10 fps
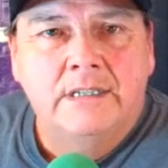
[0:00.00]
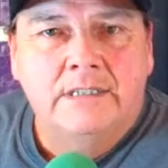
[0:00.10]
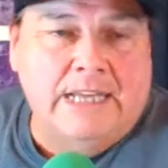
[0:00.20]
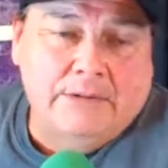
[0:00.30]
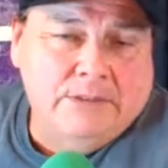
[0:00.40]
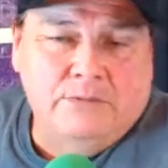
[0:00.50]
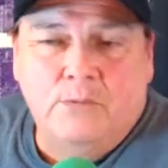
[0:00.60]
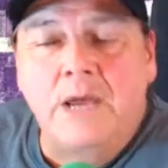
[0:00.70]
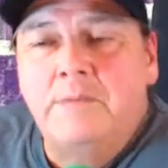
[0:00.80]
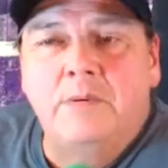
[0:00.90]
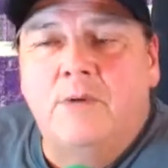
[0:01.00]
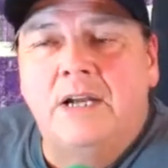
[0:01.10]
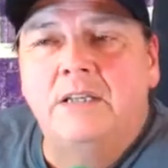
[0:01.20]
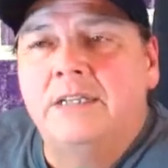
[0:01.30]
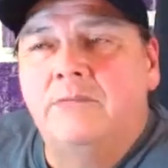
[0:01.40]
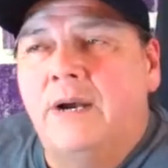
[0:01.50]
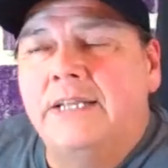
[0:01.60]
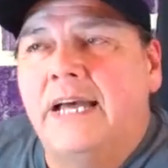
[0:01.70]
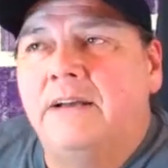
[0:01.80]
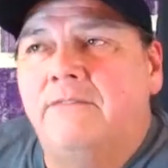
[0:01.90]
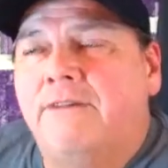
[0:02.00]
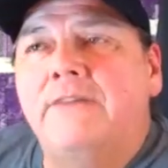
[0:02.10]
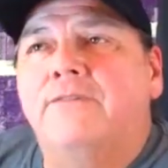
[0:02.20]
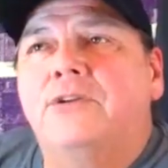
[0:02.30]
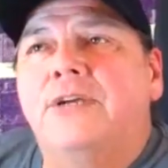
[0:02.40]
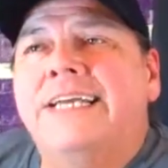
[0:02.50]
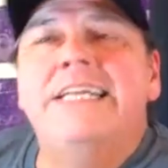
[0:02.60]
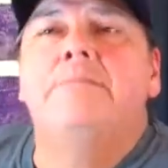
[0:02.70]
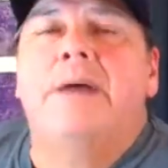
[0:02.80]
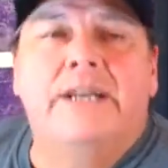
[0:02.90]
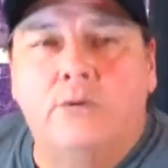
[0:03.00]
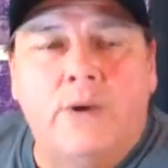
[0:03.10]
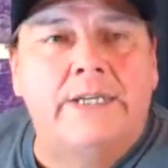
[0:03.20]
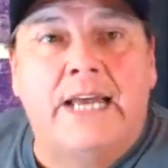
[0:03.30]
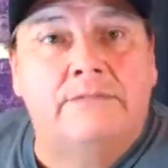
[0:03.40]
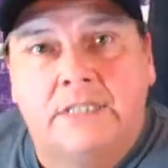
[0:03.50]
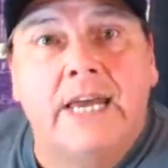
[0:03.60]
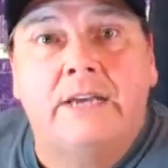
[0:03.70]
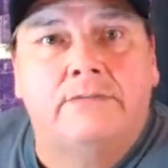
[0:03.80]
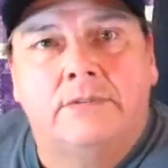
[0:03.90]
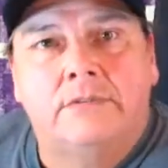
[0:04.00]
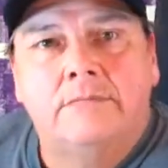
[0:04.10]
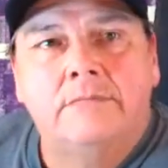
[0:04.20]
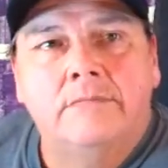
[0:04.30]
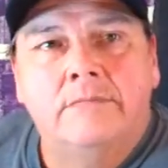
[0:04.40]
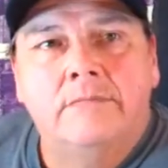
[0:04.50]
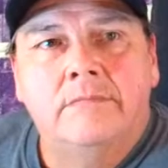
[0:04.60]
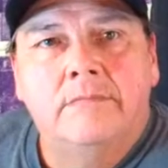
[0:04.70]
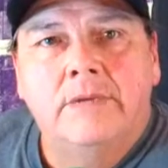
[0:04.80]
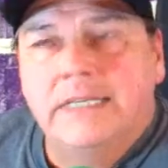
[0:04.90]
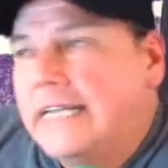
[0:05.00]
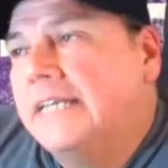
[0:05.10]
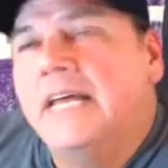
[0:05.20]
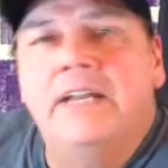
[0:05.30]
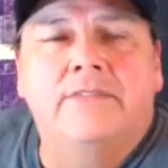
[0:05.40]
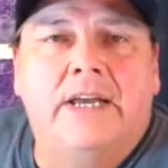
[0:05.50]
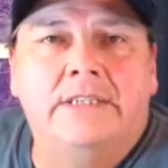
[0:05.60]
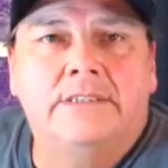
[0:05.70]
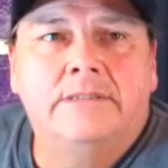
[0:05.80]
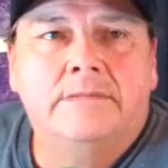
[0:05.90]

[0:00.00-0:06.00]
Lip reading: that was white people wanted to fight for their independent right to have slaves and take native lands.